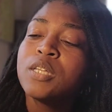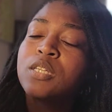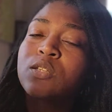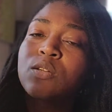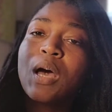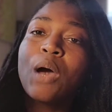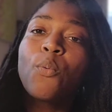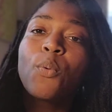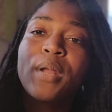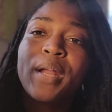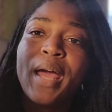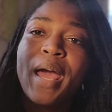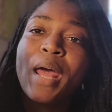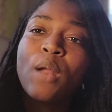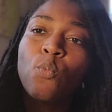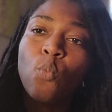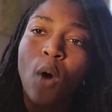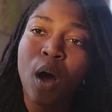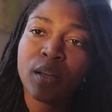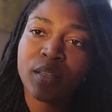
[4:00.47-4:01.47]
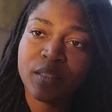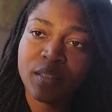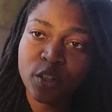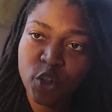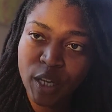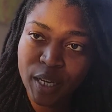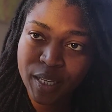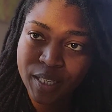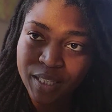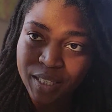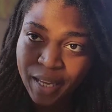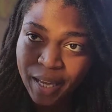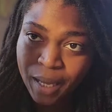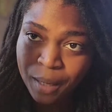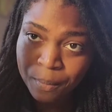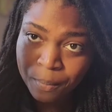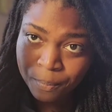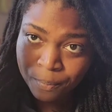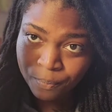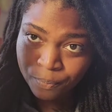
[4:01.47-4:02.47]
So I went ahead and walked into
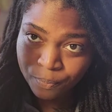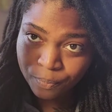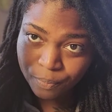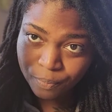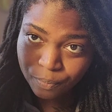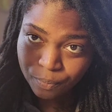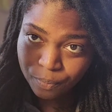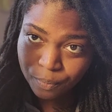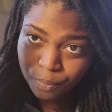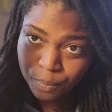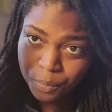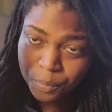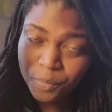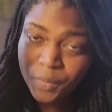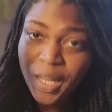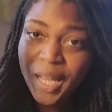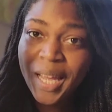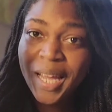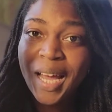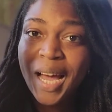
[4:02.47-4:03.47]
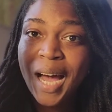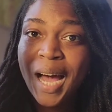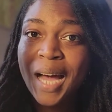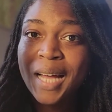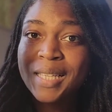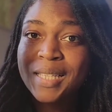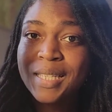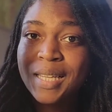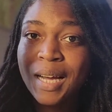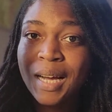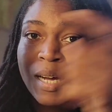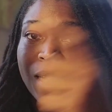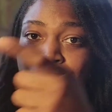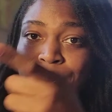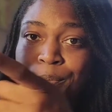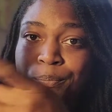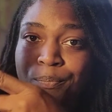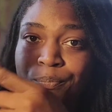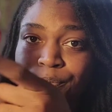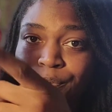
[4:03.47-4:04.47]
GNC and got
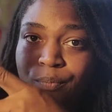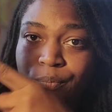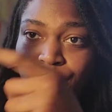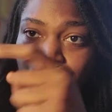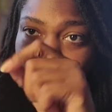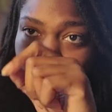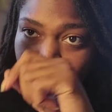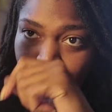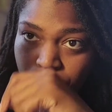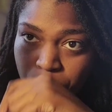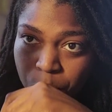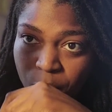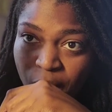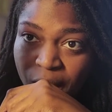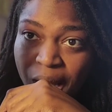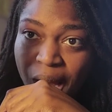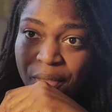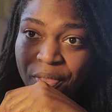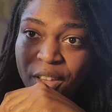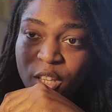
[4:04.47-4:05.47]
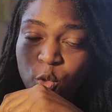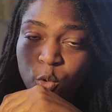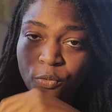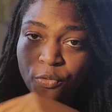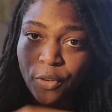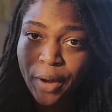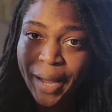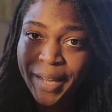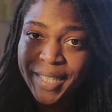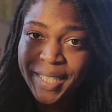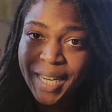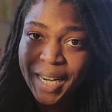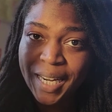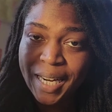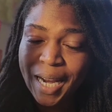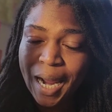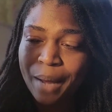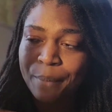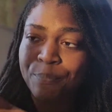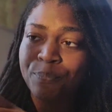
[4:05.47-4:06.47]
um, got this one for eighteen
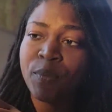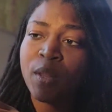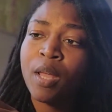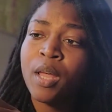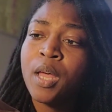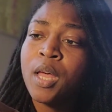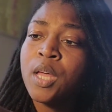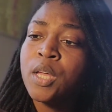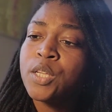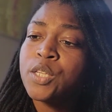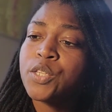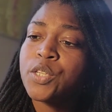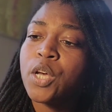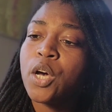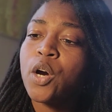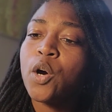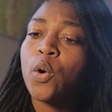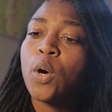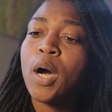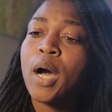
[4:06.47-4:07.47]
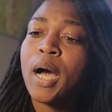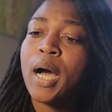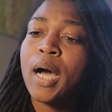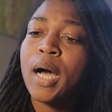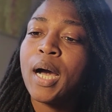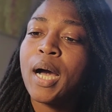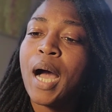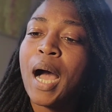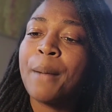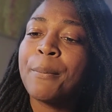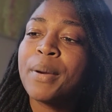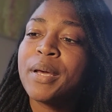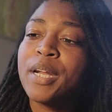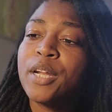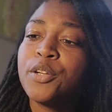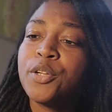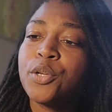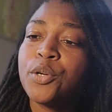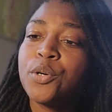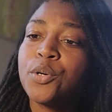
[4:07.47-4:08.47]
ninety nine. So uh, I'm going
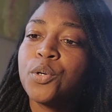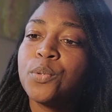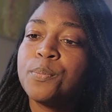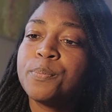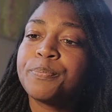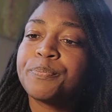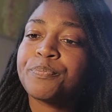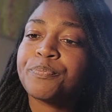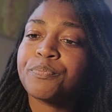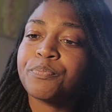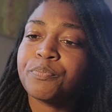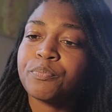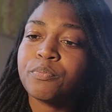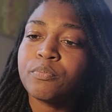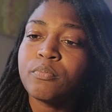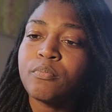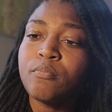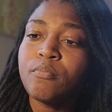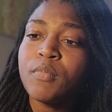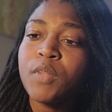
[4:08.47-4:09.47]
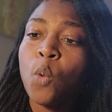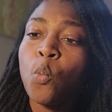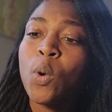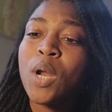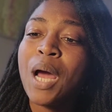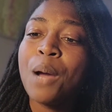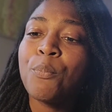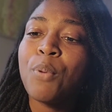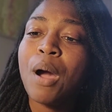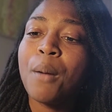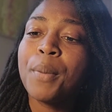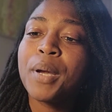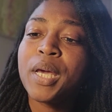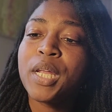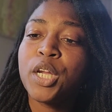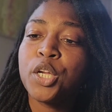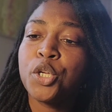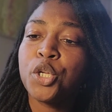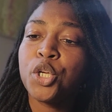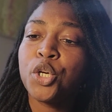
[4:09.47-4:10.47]
to do what I'm probably
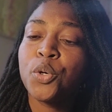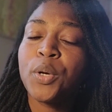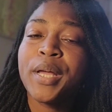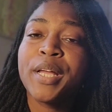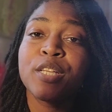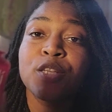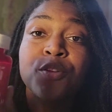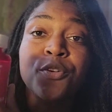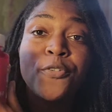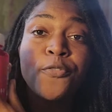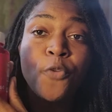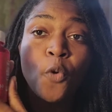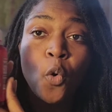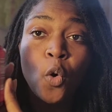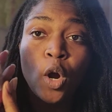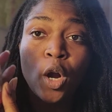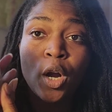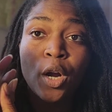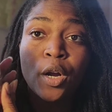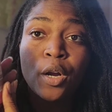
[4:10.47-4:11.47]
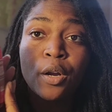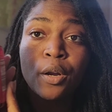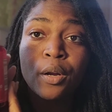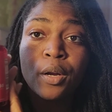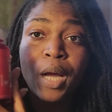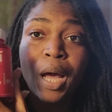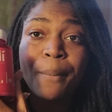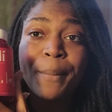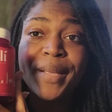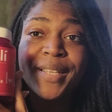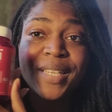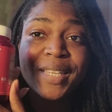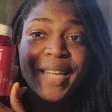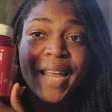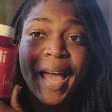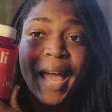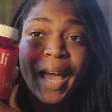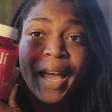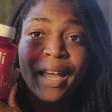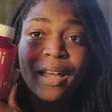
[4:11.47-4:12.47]
going to do is four gummies a
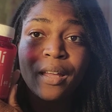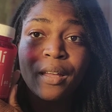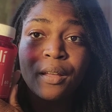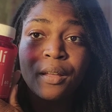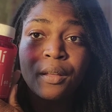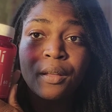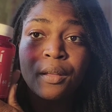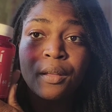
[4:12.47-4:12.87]
day.